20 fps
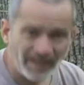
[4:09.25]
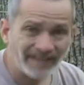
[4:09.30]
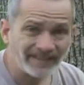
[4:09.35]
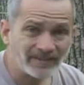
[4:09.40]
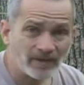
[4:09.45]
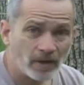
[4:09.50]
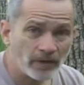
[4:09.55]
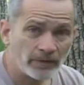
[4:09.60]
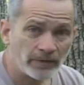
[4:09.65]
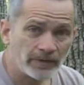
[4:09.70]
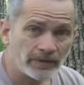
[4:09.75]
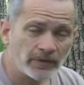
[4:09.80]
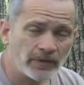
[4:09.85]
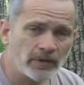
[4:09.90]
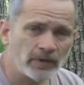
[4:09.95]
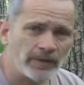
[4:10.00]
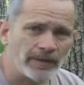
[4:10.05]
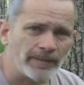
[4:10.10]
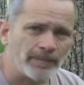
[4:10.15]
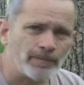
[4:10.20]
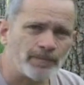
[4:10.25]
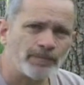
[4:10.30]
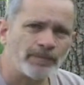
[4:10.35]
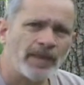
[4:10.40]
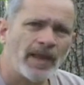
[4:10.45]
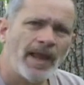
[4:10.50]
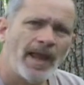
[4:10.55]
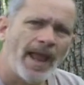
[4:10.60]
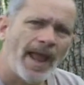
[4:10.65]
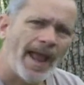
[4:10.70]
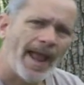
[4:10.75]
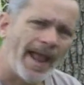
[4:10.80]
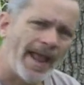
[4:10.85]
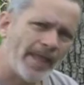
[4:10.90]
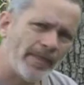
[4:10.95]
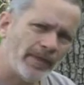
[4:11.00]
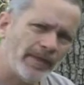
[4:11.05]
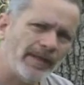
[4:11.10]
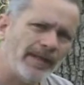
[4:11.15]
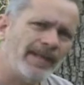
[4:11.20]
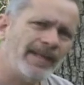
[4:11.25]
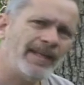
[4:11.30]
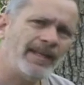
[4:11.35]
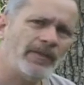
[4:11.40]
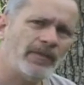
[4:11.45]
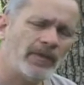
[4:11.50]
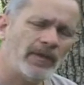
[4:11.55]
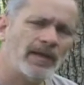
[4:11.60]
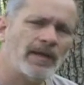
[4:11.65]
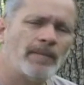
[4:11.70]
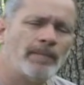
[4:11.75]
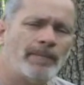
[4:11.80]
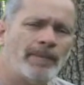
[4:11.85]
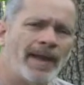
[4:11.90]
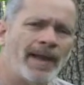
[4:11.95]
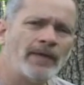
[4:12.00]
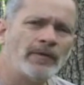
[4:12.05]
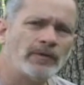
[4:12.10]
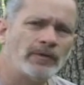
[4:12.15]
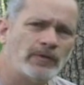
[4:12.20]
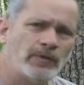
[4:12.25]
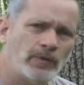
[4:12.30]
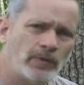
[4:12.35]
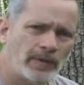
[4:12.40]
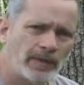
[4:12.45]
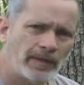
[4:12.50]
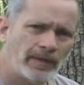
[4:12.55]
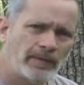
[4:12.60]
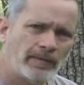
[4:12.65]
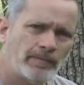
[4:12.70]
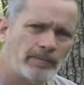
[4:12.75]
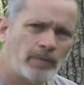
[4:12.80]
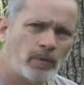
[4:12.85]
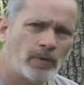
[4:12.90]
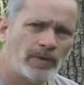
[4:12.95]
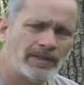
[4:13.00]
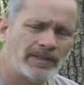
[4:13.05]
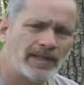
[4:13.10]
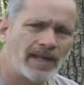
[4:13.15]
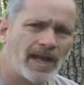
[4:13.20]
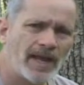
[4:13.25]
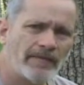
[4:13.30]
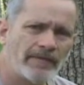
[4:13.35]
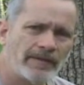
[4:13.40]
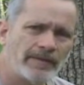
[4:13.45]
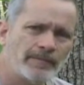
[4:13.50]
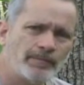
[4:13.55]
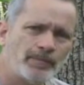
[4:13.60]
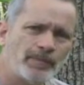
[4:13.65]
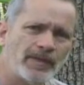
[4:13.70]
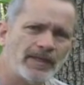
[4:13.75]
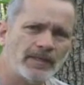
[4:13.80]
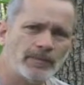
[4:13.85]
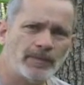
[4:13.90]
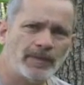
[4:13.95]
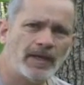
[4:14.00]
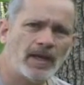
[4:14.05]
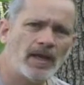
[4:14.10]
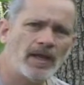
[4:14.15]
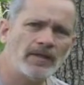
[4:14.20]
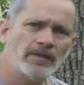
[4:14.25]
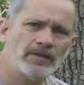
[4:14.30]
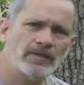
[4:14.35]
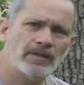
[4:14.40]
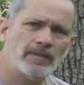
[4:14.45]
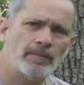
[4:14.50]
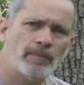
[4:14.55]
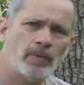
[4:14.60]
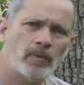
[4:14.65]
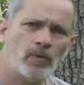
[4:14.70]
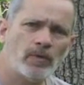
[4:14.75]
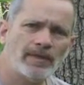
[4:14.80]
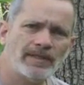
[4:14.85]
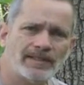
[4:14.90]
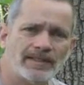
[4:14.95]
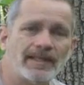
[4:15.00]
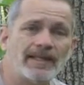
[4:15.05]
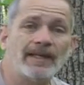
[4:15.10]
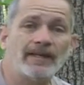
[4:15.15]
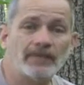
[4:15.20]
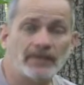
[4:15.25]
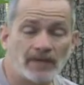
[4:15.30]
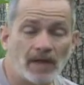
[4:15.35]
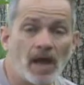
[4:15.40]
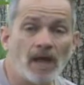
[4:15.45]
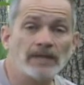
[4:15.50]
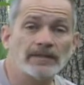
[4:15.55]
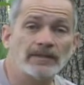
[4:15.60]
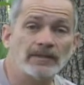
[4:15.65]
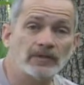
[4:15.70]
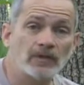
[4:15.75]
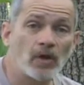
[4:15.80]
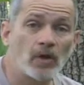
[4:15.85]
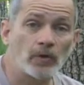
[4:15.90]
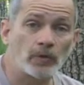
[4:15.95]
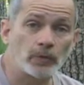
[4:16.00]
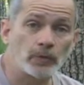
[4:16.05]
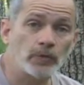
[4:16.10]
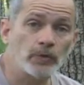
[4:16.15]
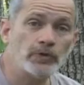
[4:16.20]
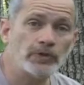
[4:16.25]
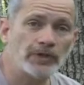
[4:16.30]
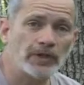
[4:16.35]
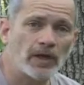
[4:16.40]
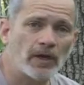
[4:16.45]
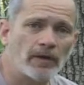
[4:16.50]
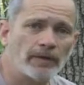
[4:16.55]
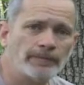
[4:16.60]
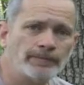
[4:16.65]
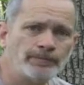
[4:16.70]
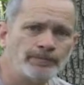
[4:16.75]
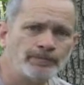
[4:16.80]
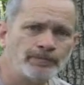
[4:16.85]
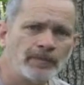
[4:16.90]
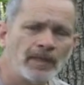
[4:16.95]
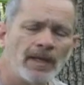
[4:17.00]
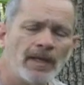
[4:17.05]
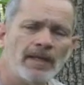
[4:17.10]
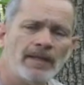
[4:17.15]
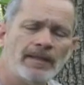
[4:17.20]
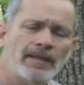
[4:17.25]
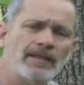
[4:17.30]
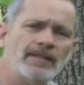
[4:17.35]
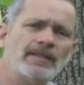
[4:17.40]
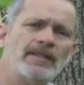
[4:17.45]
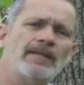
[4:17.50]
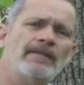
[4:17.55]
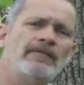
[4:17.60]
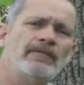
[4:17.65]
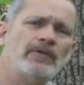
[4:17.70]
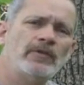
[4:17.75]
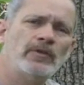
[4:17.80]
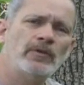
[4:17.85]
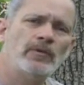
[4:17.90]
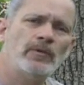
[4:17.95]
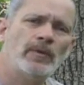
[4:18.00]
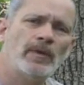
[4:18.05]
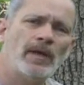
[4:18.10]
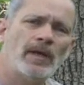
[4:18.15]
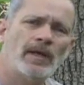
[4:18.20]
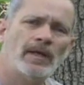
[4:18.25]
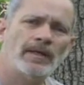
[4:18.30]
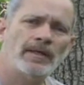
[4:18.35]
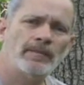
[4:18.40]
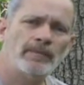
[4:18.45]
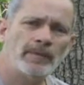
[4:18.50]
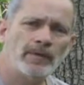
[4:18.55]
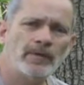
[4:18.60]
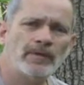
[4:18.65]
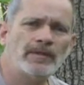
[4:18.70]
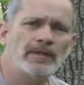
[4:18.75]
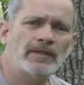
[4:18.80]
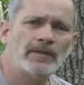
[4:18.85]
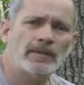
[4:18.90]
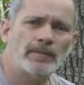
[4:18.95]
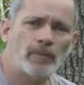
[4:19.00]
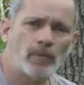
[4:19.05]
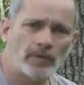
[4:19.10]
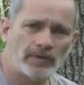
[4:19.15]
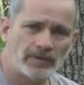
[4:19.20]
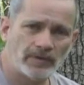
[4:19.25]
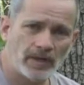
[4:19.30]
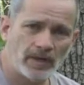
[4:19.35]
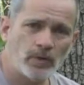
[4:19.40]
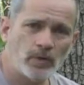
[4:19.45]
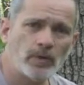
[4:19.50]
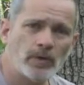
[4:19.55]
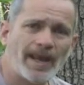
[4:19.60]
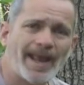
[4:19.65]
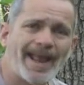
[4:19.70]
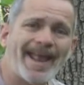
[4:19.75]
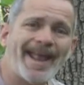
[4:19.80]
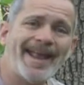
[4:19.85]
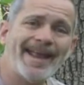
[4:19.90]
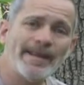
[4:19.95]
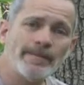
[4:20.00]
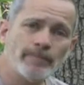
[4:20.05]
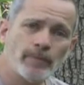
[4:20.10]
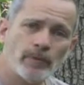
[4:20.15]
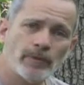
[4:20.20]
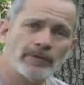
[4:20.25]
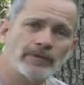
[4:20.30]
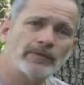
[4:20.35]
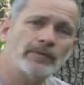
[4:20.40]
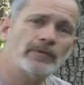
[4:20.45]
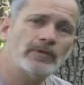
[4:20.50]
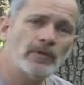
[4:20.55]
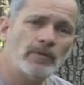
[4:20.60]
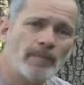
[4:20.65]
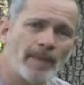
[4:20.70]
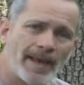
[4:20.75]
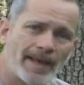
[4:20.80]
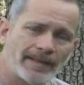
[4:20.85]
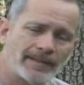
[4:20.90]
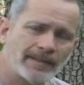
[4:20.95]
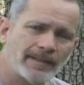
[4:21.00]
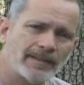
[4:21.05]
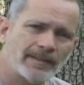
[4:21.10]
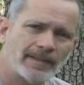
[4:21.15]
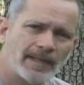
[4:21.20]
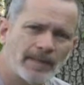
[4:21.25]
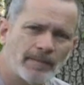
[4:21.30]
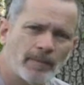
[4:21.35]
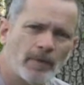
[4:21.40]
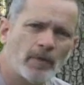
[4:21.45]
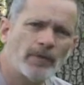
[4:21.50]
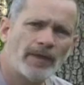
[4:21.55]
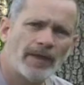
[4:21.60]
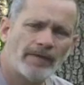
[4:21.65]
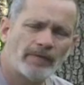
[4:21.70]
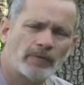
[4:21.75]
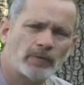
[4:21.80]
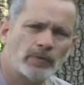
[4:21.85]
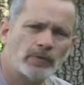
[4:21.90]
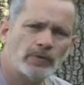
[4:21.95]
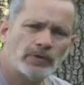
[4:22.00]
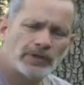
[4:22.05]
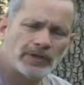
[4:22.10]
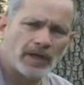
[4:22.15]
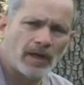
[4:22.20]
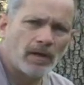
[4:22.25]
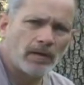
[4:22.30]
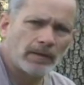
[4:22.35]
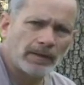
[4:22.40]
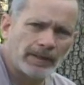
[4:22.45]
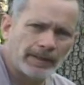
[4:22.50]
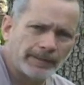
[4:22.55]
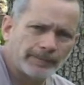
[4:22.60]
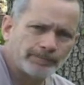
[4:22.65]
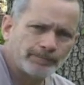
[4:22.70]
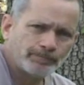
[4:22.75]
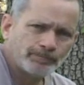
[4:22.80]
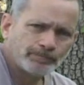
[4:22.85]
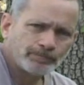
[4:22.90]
And that's all there is to it. And the neat thing about doing poison ivy is because the poison in it, the toxin, is called urushiol, this gives you an immunity to poison oak and poison sumac, since they both have urushiol in it.